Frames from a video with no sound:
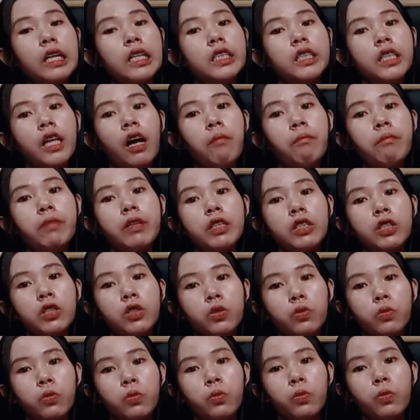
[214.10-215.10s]
Number
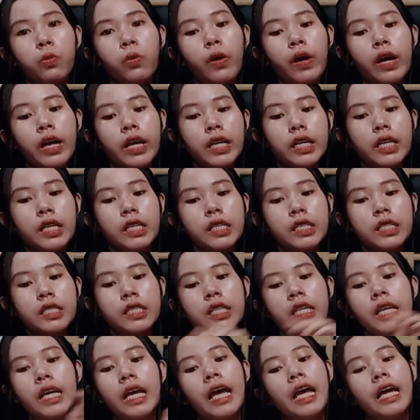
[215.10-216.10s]
two is
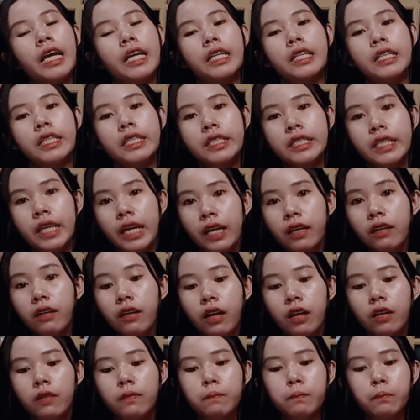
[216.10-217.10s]

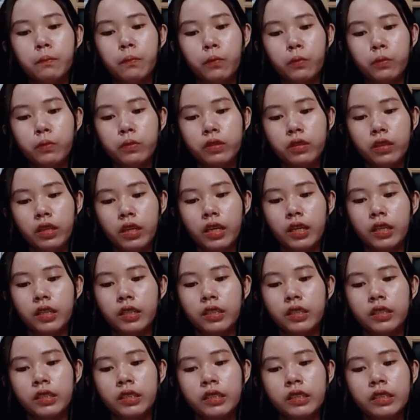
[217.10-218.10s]
integral
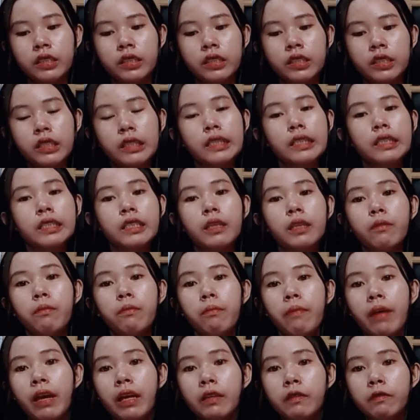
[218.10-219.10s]
protein. The
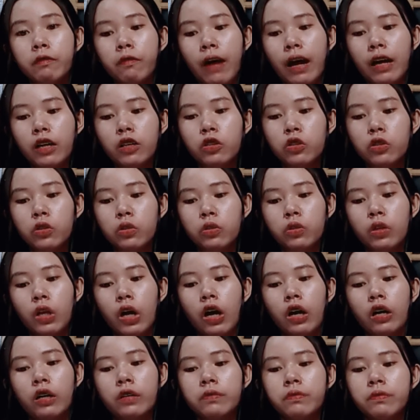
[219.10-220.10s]
main function
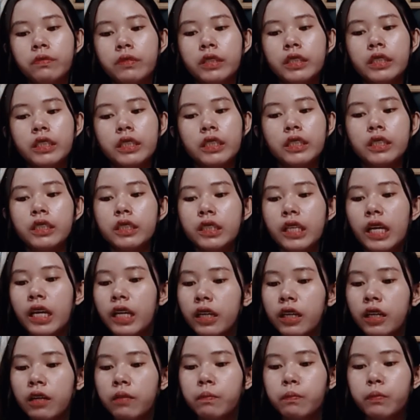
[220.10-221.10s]
of
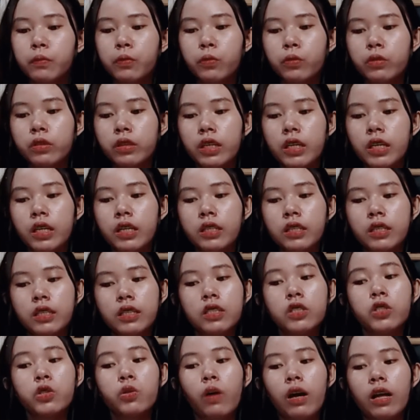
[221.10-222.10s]
integral protein
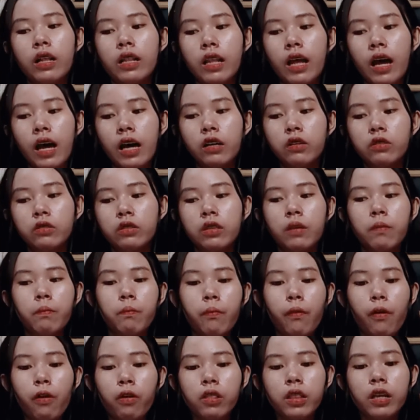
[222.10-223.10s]
is to allow the
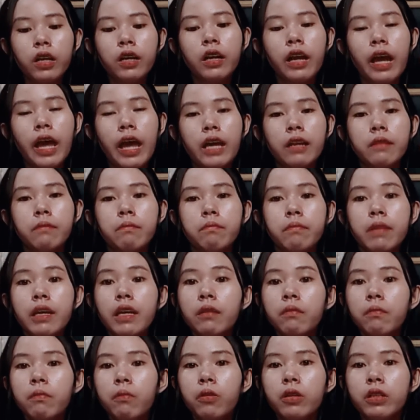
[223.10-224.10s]
polar and
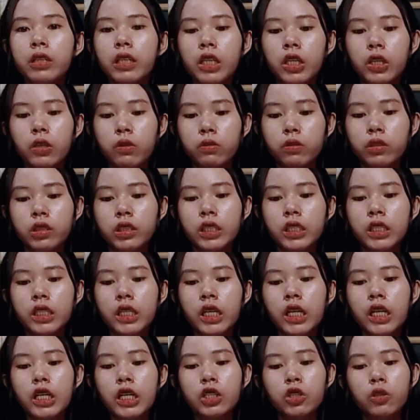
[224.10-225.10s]
big molecules
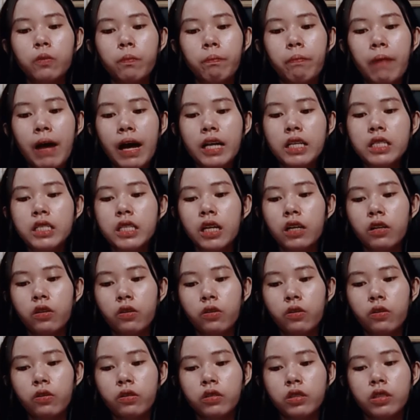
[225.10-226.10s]
to pass
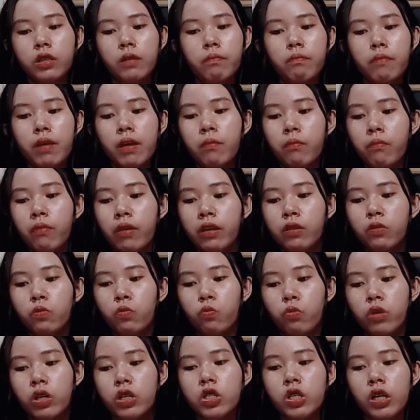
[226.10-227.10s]
across the
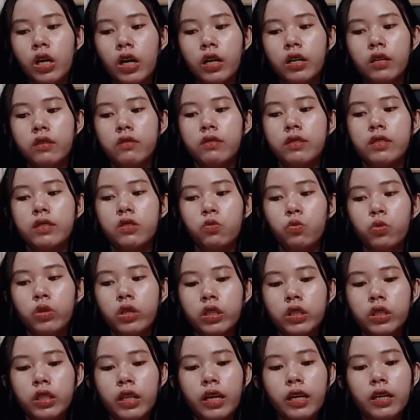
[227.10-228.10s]
membrane, which are
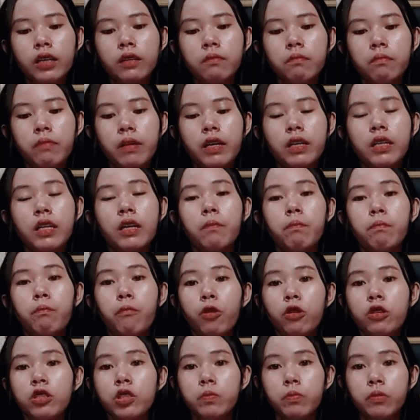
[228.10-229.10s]
restricted by the
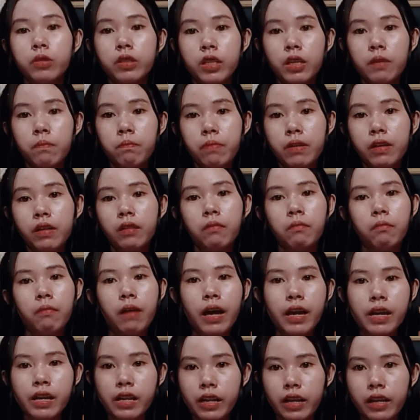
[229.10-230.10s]
phospholipid
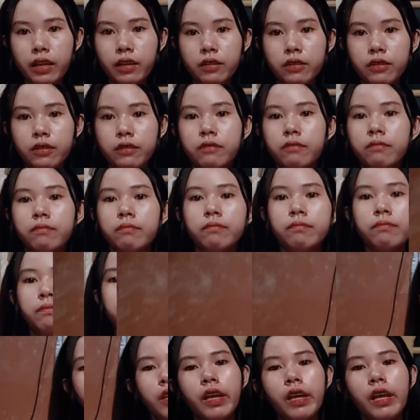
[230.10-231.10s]
bilayer.
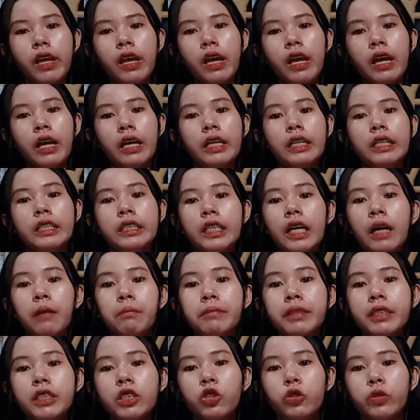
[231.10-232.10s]

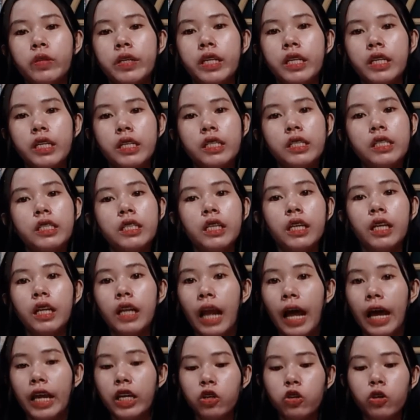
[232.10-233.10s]
Number three is
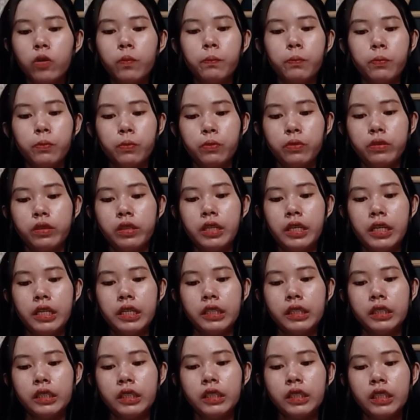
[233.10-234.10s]
glycoprotein.